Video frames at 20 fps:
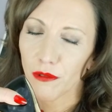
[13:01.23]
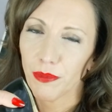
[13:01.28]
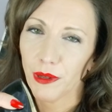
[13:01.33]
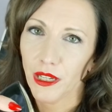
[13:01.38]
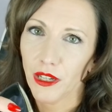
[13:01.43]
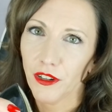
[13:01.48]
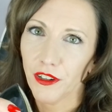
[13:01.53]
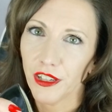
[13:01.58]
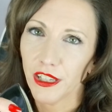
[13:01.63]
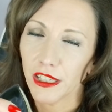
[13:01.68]

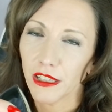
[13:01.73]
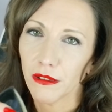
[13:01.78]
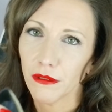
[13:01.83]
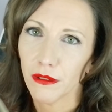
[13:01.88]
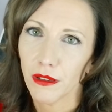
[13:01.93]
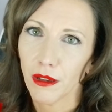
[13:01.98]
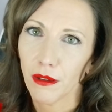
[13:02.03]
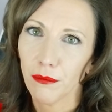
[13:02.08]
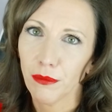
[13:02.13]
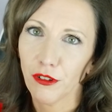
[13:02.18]

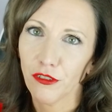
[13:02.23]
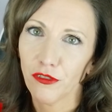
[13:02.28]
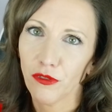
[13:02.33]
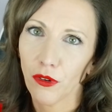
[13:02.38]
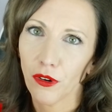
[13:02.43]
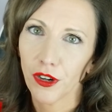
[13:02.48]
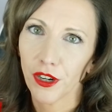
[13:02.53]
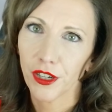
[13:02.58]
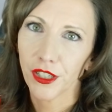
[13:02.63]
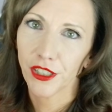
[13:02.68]
period
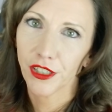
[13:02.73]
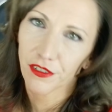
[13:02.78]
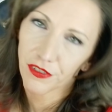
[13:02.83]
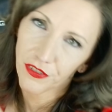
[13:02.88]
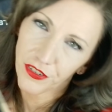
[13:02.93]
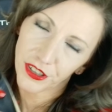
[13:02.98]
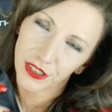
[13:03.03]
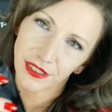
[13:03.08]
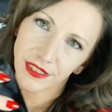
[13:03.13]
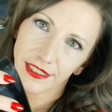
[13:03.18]
before your
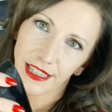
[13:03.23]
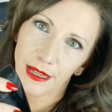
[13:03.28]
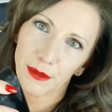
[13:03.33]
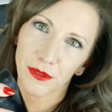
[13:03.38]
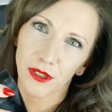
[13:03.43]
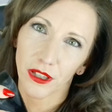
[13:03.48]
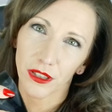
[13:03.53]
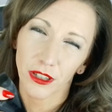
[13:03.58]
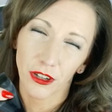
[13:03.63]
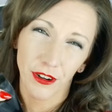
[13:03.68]
foot
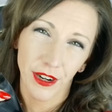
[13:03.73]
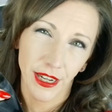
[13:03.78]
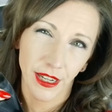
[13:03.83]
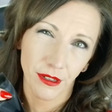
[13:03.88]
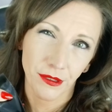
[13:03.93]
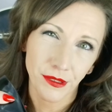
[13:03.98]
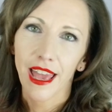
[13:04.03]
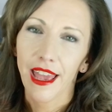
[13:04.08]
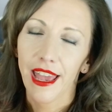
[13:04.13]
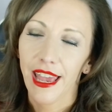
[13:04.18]
slams on the
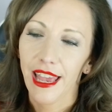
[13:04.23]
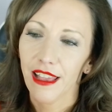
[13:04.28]
ground.